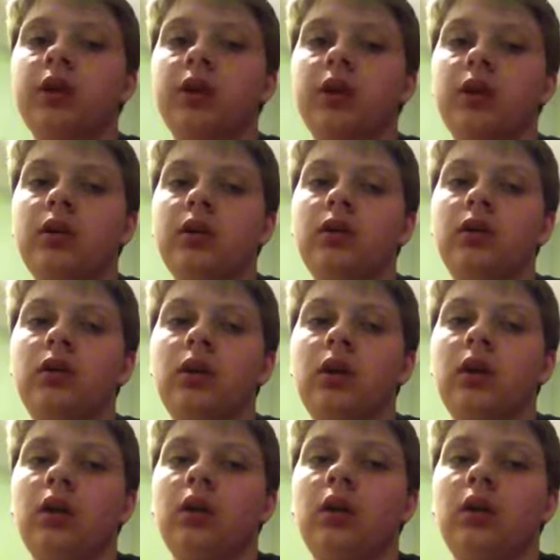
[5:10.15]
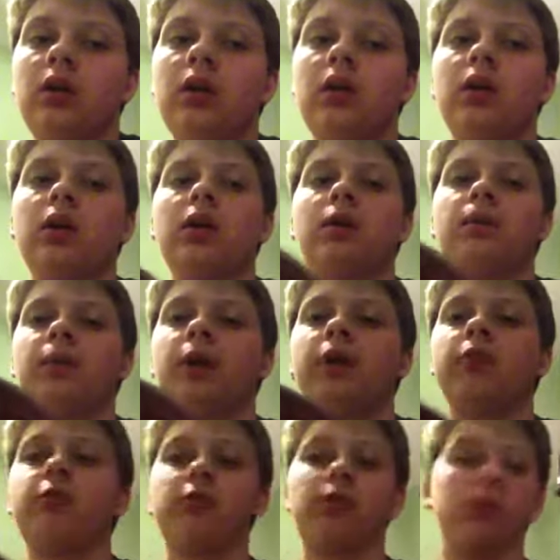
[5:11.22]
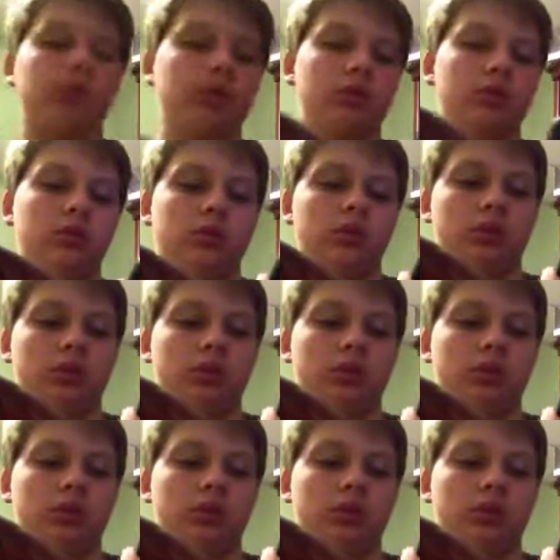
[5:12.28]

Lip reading: guys. My phone is